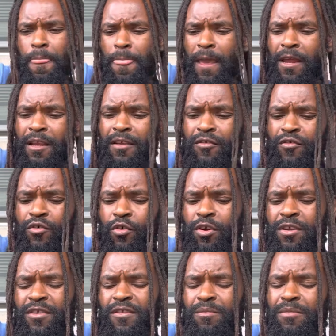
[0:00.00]
and enjoy
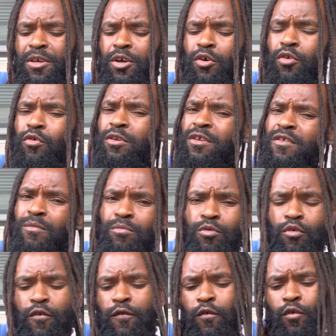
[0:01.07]
this meal on this
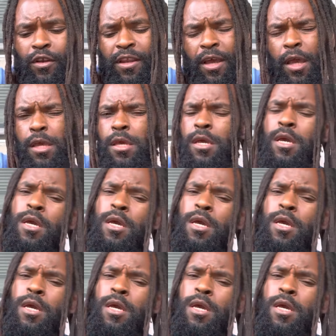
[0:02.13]
beautiful day